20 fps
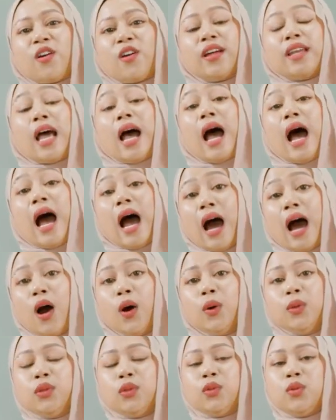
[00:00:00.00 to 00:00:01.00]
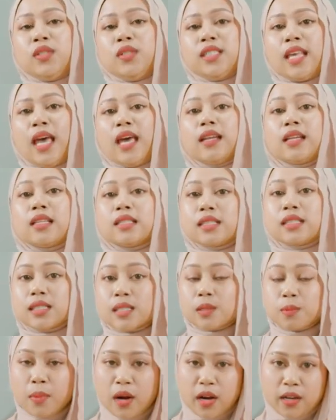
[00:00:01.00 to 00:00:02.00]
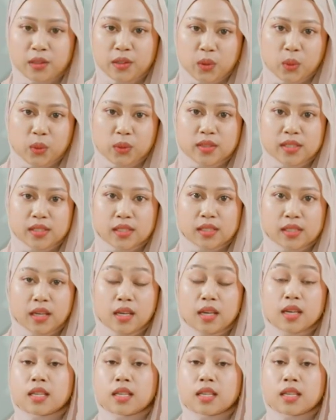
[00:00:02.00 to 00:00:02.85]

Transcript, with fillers: on how to set SMART goals.